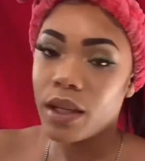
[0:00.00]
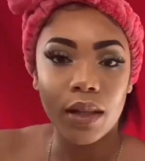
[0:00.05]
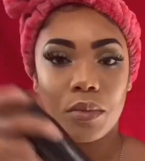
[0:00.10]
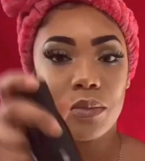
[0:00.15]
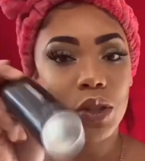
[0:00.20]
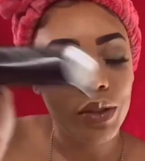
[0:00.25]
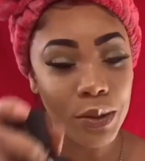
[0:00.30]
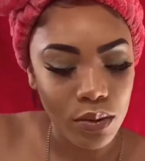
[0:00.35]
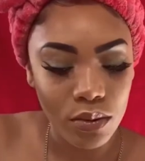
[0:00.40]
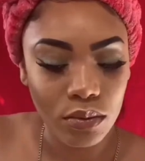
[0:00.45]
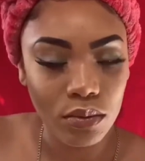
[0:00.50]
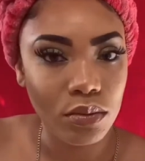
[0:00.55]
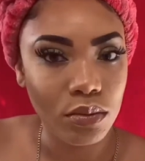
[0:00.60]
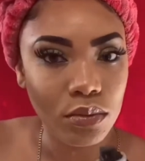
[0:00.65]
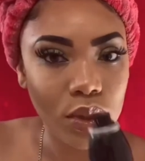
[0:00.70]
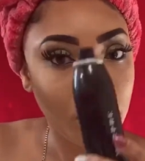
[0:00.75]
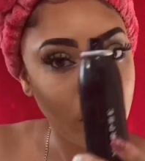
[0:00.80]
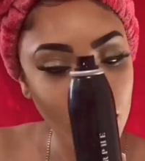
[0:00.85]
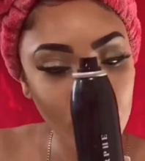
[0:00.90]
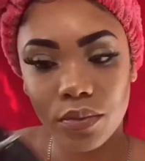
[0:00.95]
And I'm going to get
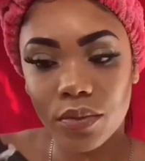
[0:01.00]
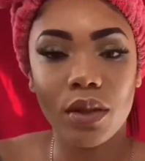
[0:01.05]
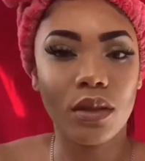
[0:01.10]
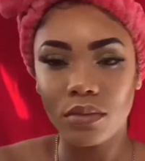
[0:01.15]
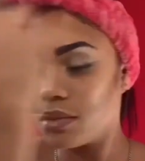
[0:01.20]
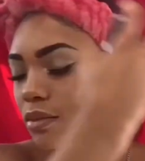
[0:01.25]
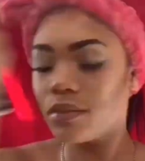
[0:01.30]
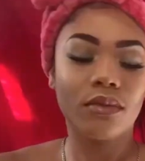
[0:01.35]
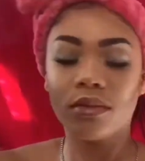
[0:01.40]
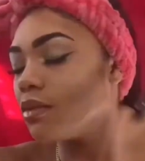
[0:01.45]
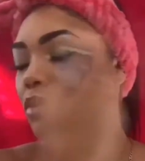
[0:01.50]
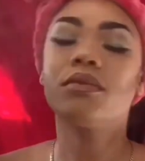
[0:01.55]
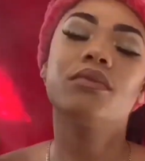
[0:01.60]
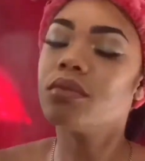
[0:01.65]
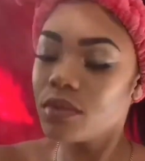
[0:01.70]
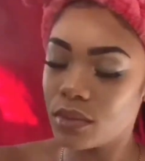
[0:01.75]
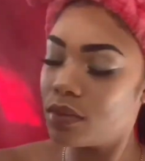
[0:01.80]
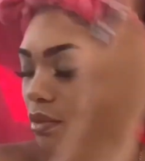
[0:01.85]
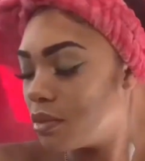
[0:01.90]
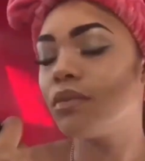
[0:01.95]
my Morphe setting
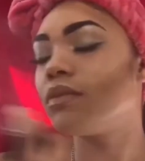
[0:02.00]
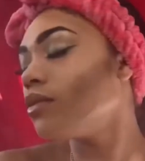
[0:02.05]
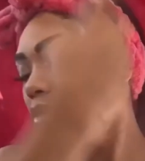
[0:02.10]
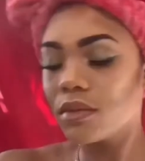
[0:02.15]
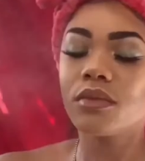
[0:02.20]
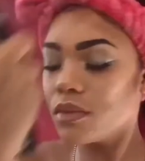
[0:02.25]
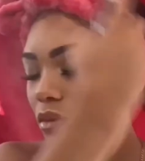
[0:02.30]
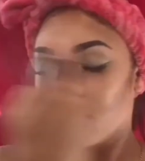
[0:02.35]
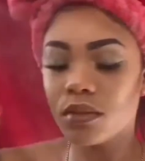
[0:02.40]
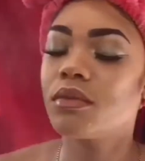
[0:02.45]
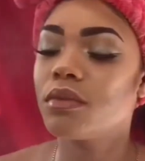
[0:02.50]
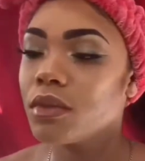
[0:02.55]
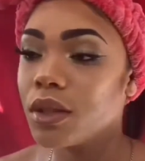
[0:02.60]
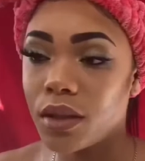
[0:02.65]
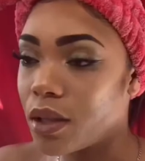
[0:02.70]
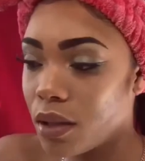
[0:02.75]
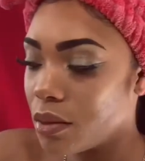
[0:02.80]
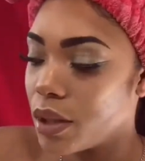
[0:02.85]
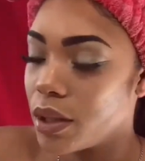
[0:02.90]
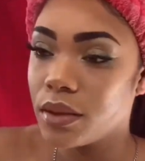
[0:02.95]
spray, spray my
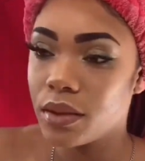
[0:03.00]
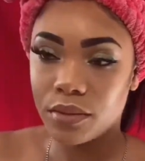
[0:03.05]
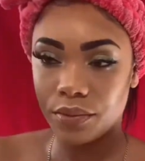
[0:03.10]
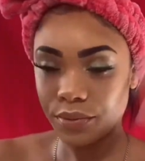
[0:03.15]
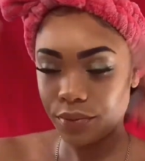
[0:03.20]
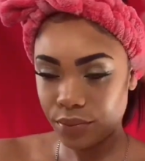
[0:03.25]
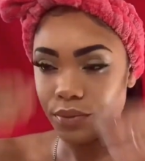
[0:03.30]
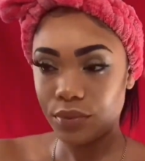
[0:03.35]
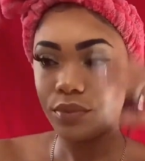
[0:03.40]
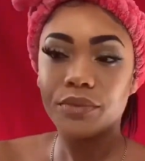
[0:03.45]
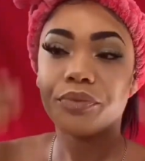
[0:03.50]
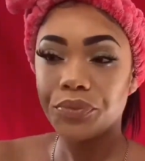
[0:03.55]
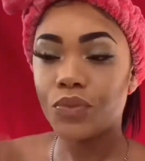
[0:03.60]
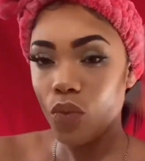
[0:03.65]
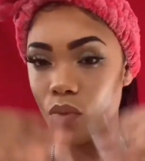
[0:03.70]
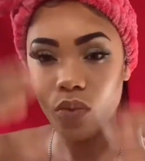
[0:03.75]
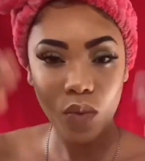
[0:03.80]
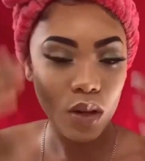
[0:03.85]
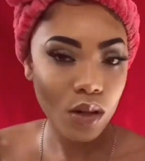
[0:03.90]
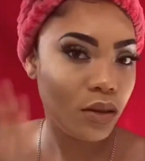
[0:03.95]
face, and
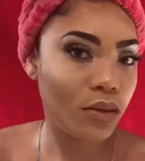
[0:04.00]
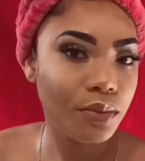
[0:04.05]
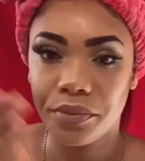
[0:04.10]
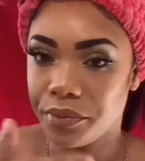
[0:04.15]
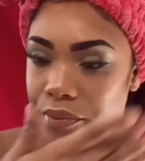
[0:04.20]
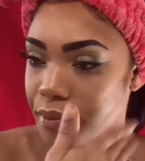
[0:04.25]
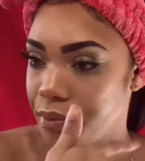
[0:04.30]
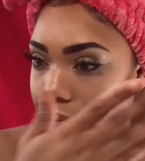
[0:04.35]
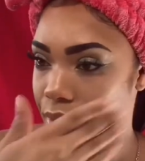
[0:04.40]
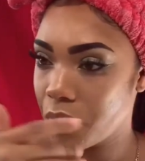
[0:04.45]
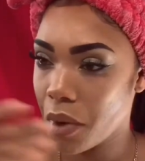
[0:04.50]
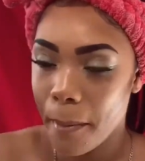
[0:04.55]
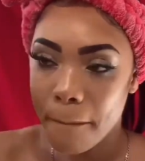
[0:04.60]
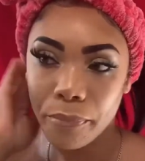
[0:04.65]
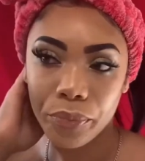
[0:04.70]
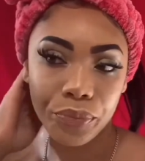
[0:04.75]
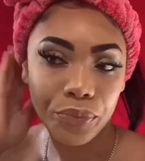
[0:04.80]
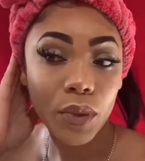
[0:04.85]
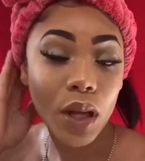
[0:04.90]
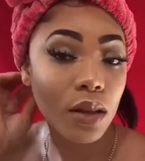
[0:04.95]
that's
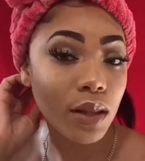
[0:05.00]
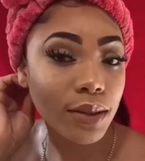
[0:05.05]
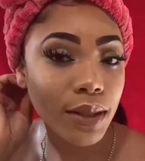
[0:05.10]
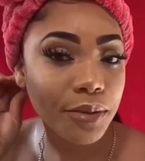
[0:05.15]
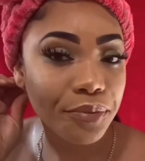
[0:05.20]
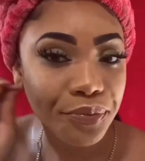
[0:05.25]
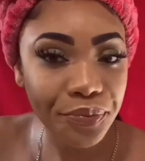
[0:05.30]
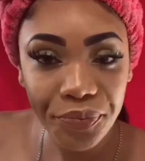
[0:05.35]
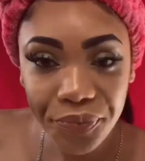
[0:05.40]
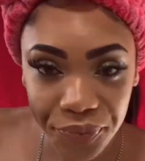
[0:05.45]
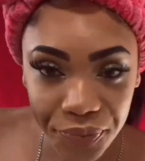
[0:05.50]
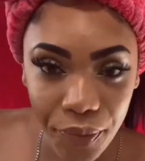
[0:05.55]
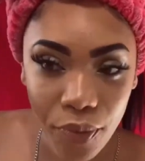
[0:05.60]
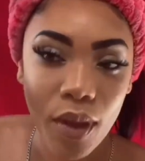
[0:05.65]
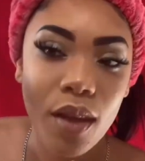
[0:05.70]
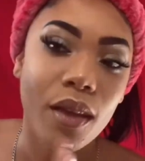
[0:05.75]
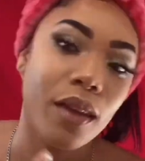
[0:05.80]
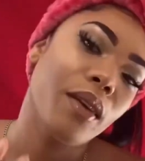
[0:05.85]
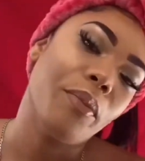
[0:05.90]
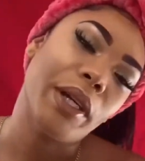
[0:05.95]
about it. That's
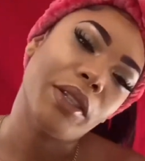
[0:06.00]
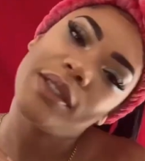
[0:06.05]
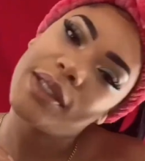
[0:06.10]
what it